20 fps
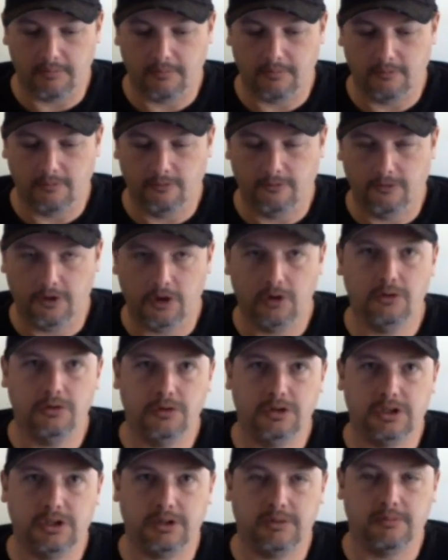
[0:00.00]

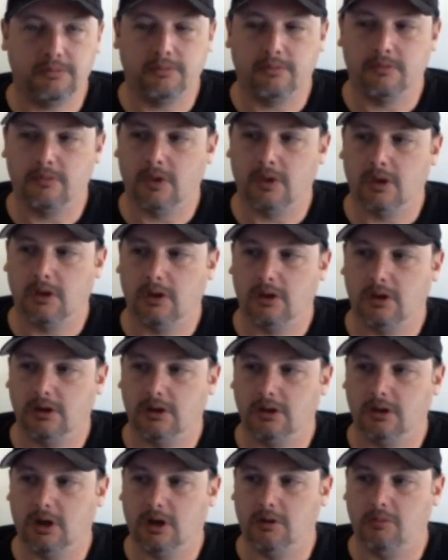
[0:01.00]
VUSE,
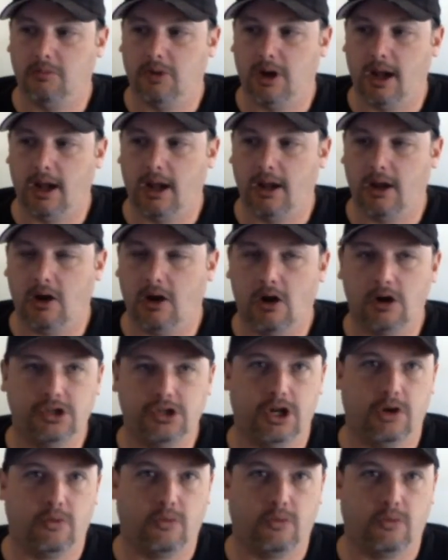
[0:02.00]
done by R.J.